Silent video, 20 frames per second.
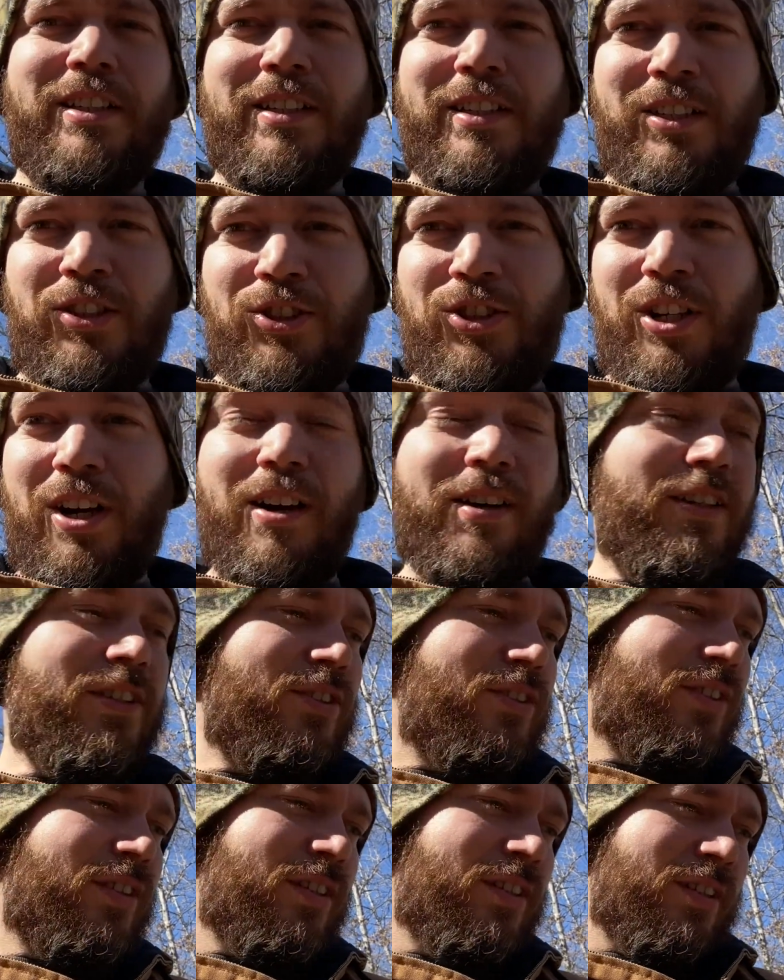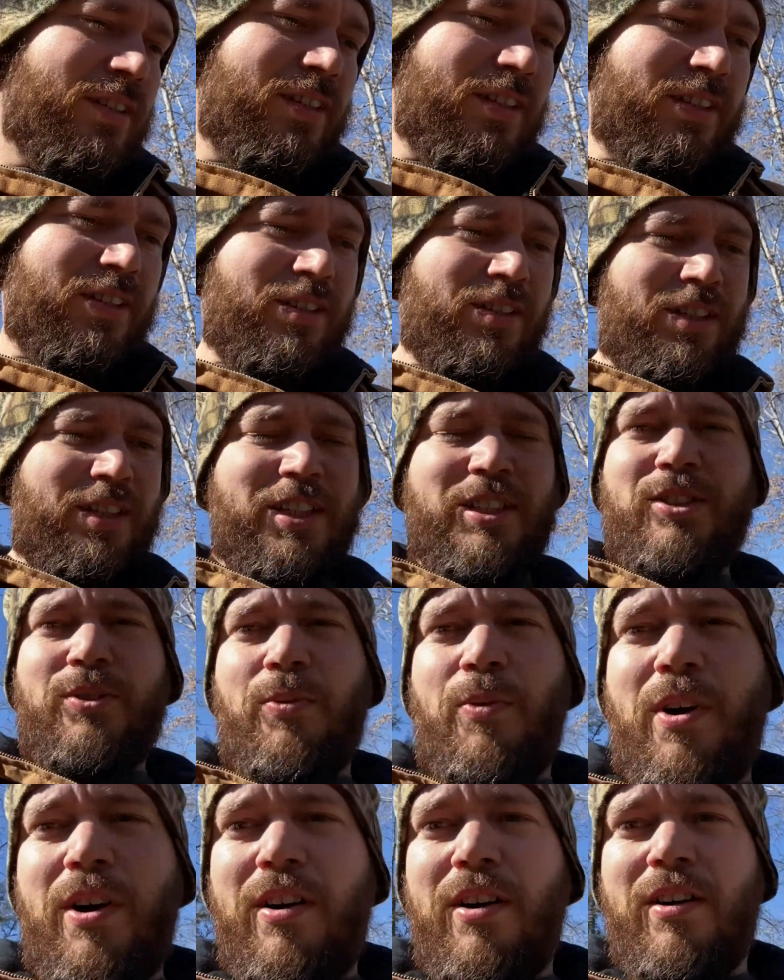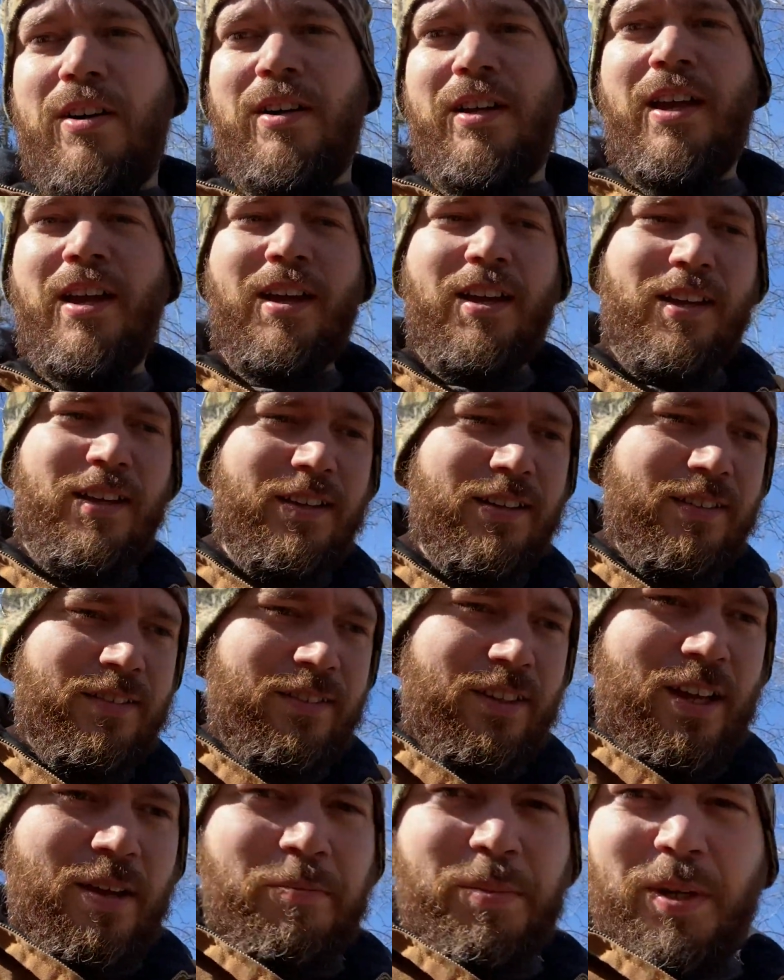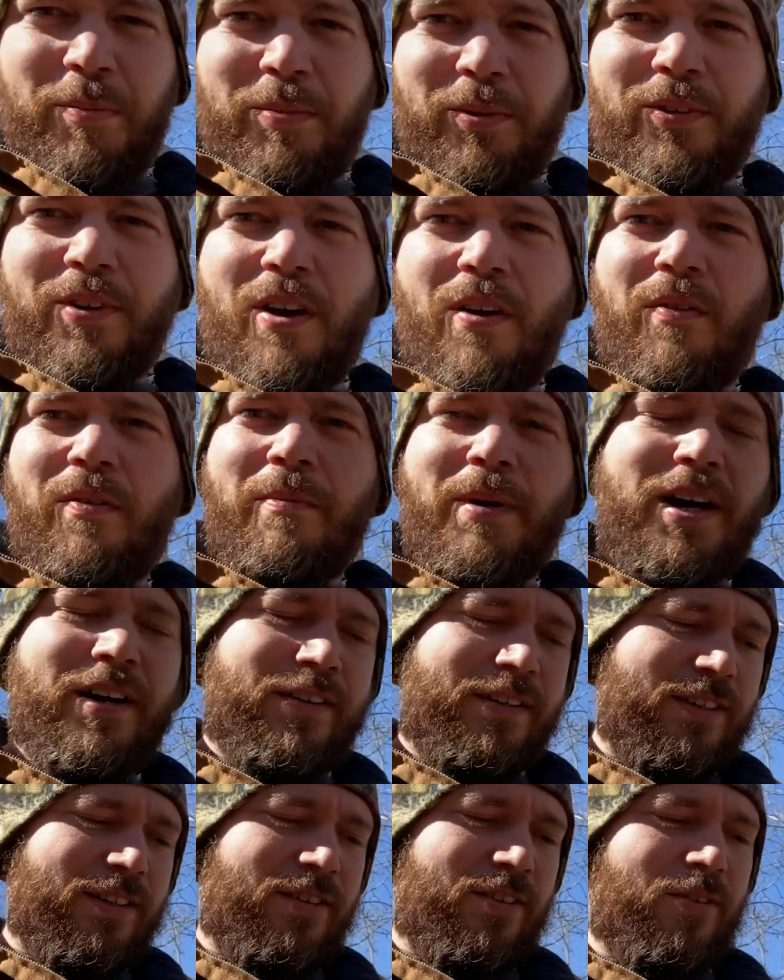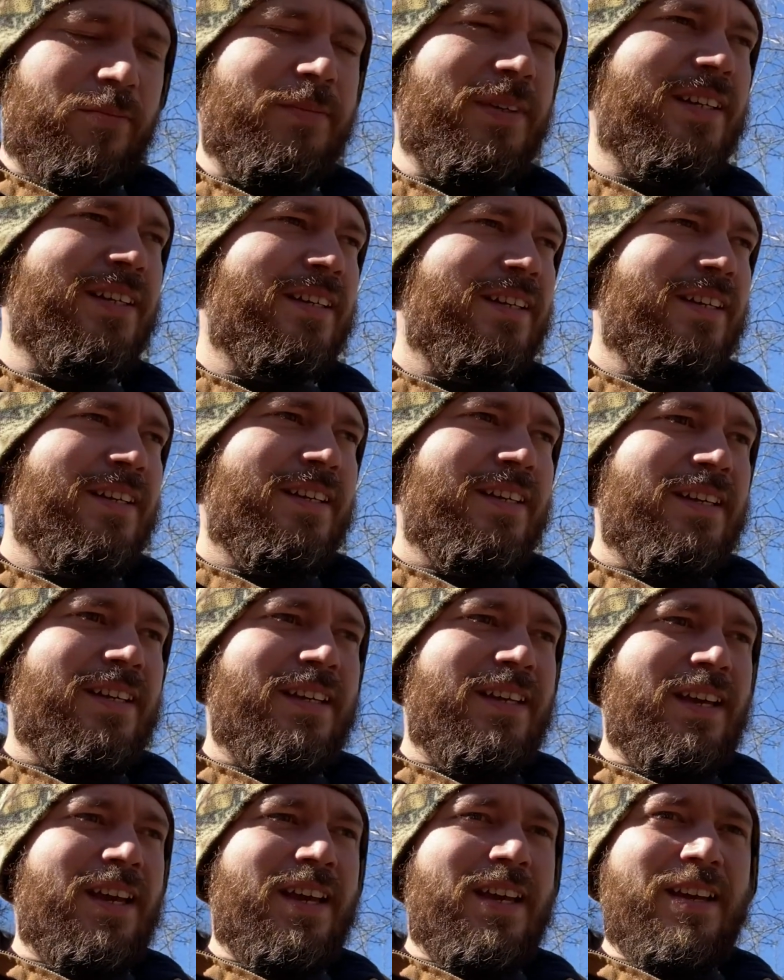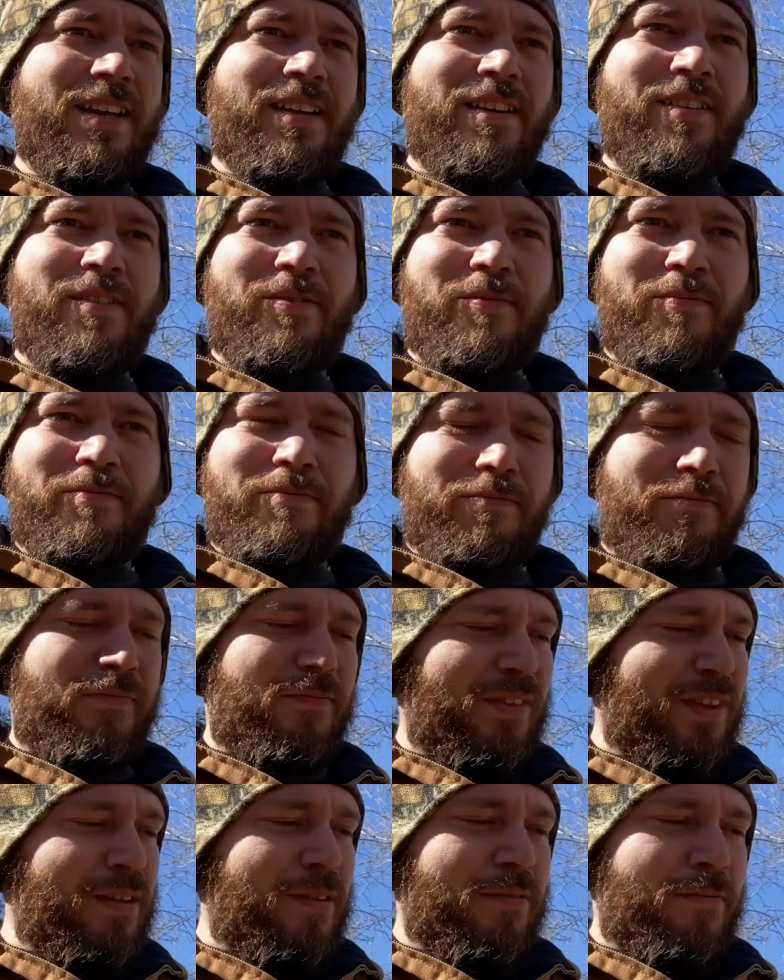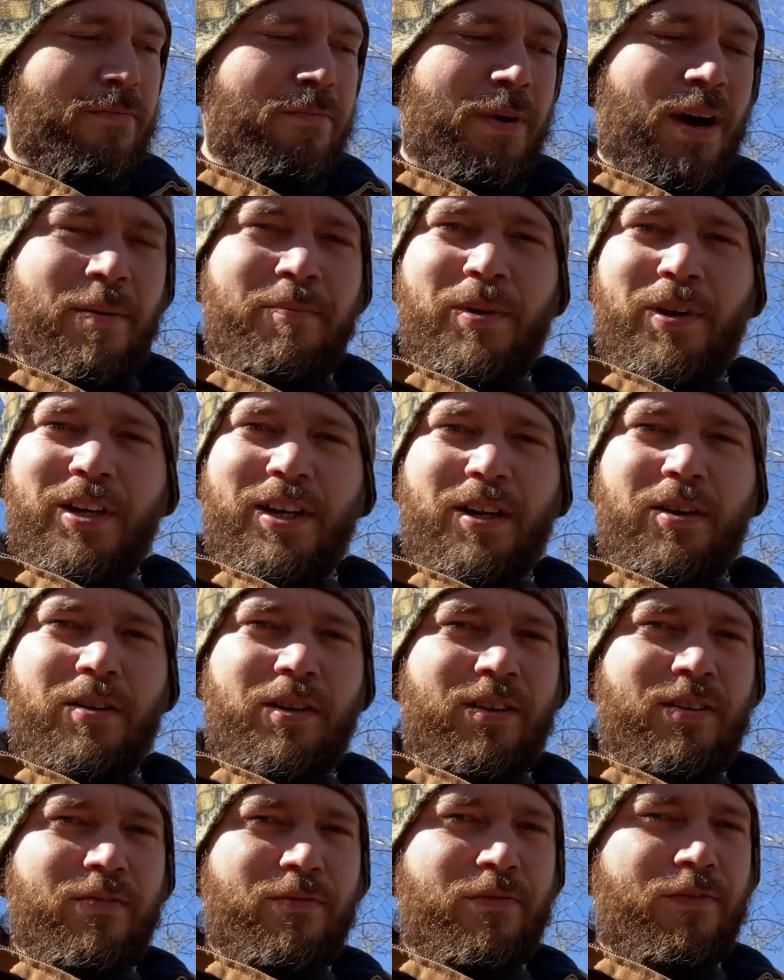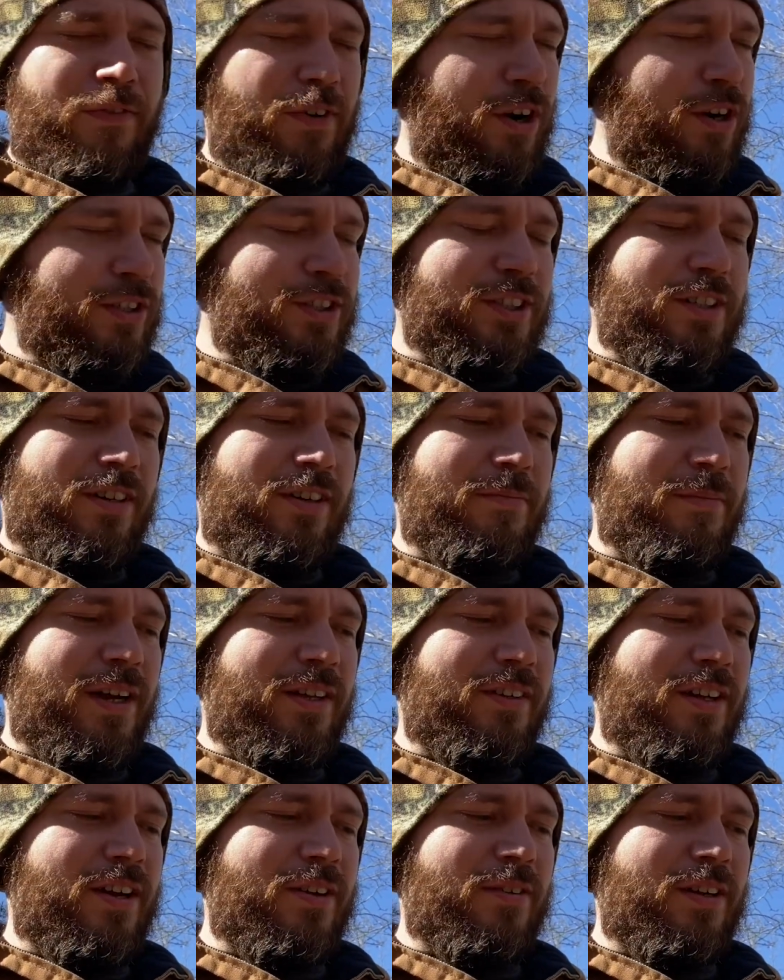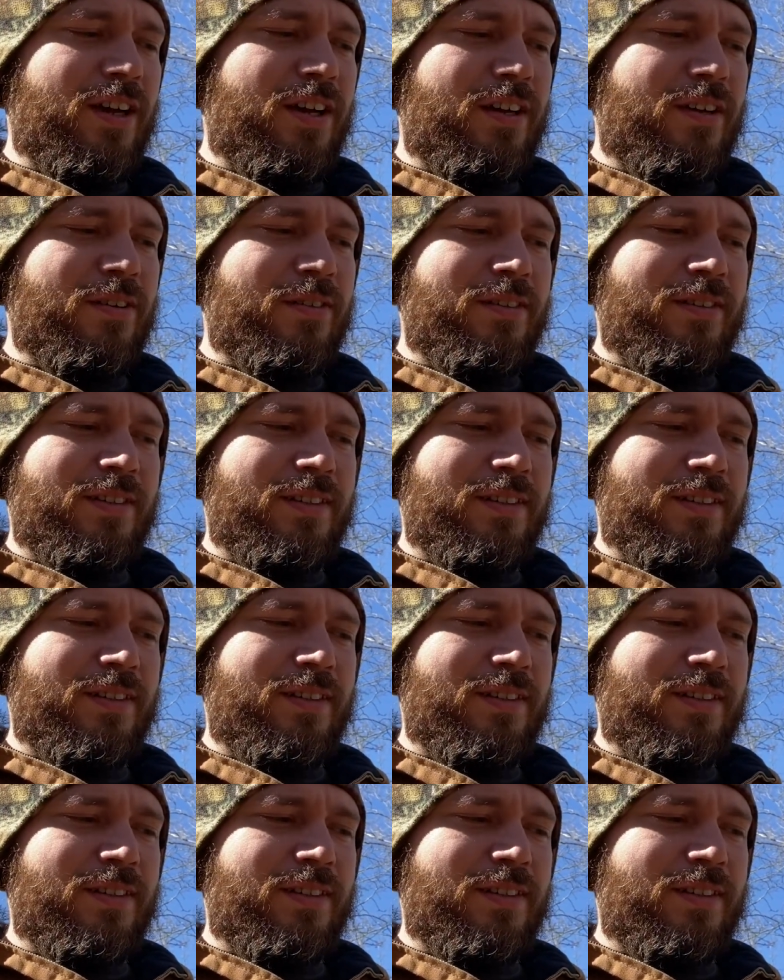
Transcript: share his word and let people know about him. And by putting it first on my logo,